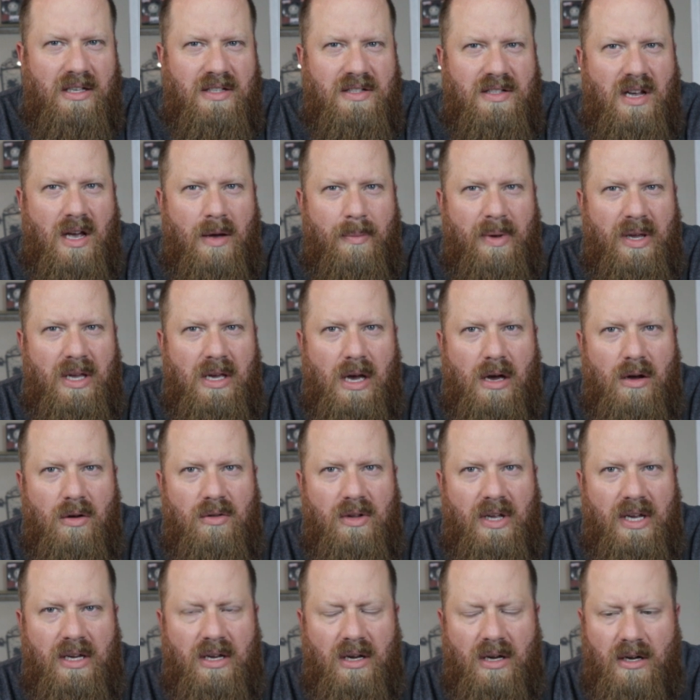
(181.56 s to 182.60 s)
is coming out
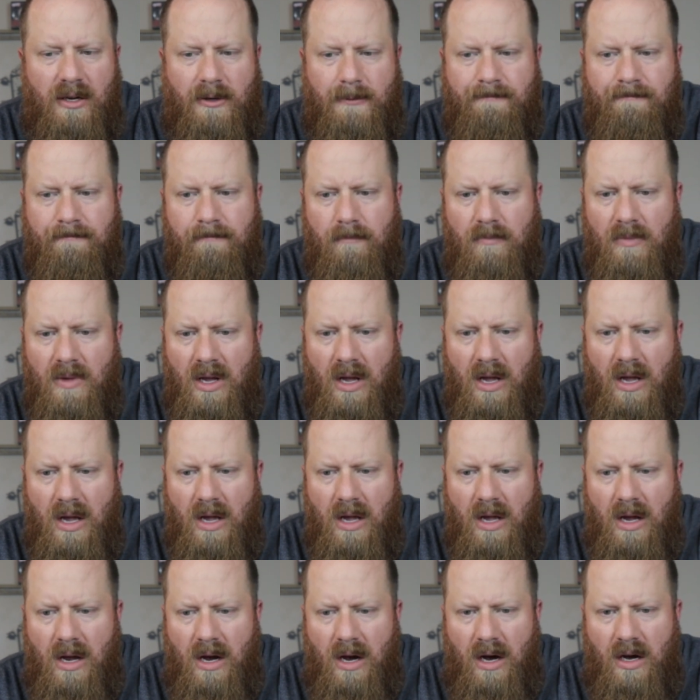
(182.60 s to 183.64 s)
like a
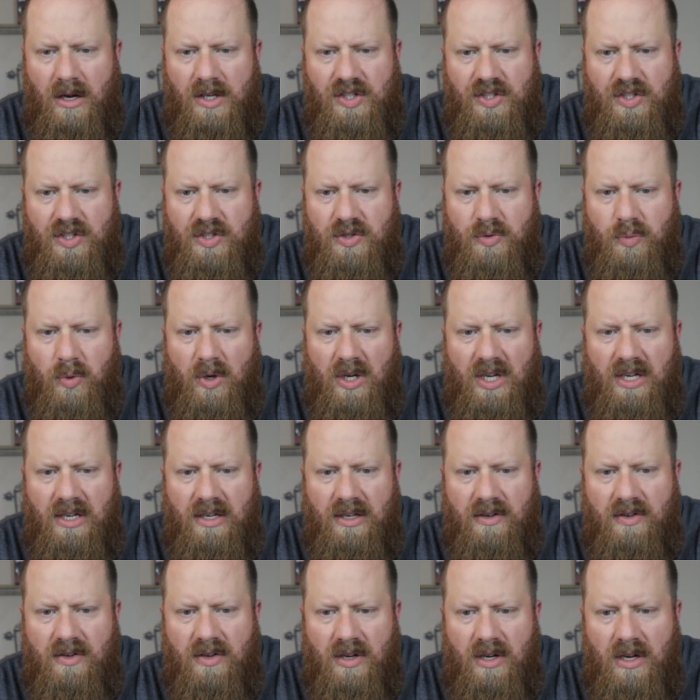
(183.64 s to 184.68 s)
a
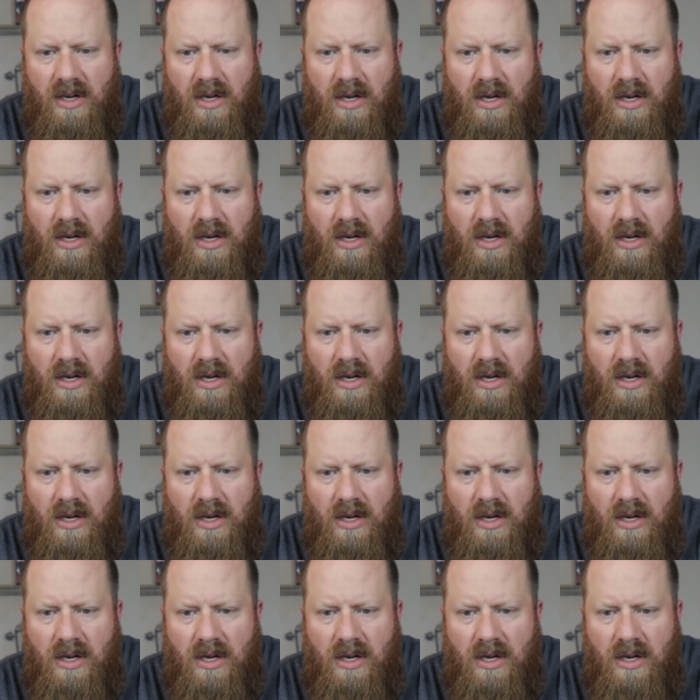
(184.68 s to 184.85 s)
sweet